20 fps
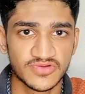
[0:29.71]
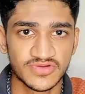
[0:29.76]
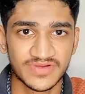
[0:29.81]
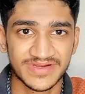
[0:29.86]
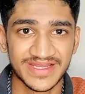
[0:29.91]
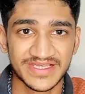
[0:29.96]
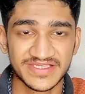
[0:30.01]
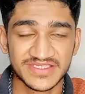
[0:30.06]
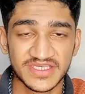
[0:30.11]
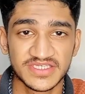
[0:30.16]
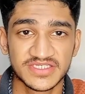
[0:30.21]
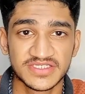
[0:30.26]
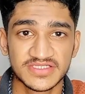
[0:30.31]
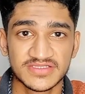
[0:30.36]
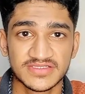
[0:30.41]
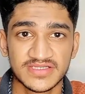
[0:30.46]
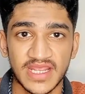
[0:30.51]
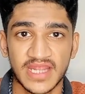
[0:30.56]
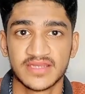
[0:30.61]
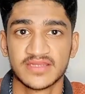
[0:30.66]

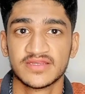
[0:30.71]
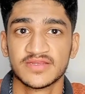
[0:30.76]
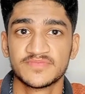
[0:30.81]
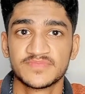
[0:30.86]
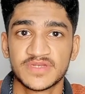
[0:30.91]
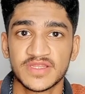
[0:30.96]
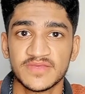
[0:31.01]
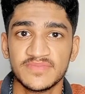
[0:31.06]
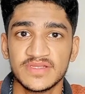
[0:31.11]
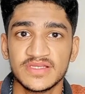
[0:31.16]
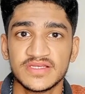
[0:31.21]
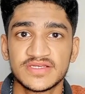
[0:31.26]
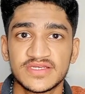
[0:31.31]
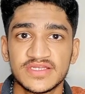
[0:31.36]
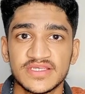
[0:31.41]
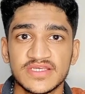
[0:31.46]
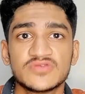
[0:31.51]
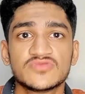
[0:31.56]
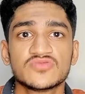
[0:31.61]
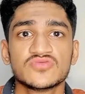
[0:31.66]
organization and
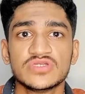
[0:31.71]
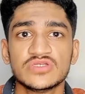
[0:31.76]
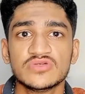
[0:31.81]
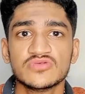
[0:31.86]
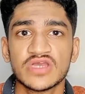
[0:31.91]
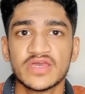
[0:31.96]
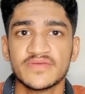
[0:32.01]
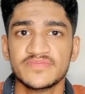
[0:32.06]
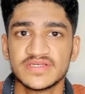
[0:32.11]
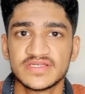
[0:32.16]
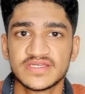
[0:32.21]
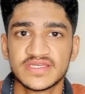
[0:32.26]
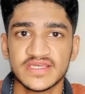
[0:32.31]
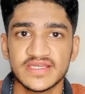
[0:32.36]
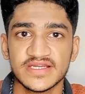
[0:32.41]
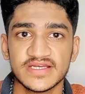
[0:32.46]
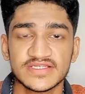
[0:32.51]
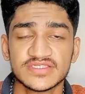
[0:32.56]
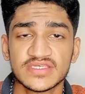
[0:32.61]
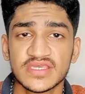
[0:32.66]
adaptability to new
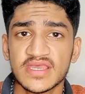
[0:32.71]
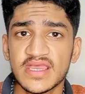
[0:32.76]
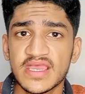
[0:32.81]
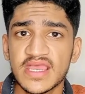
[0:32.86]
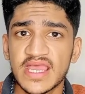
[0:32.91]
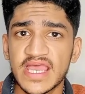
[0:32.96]
habitats.